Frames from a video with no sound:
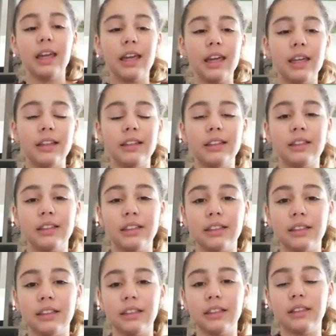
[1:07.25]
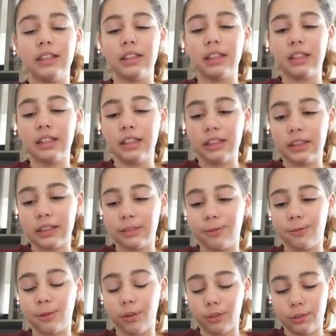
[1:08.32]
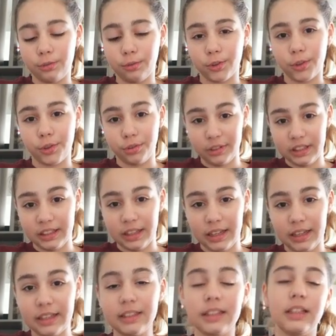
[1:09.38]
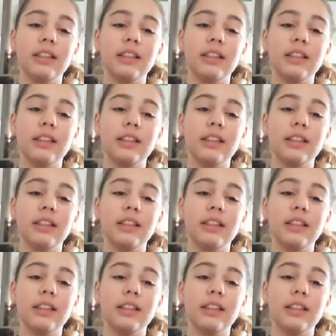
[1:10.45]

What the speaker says: And the king fought for 3 days,